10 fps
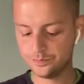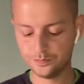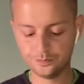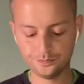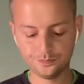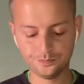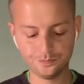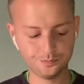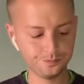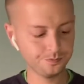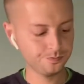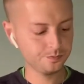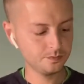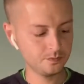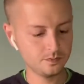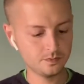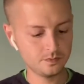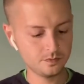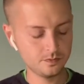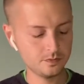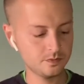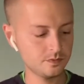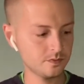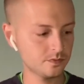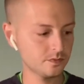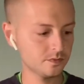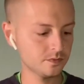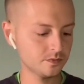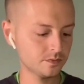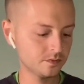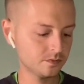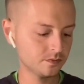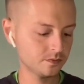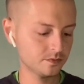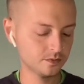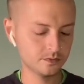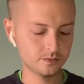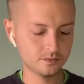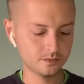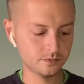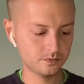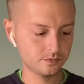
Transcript: No one is speaking in this clip.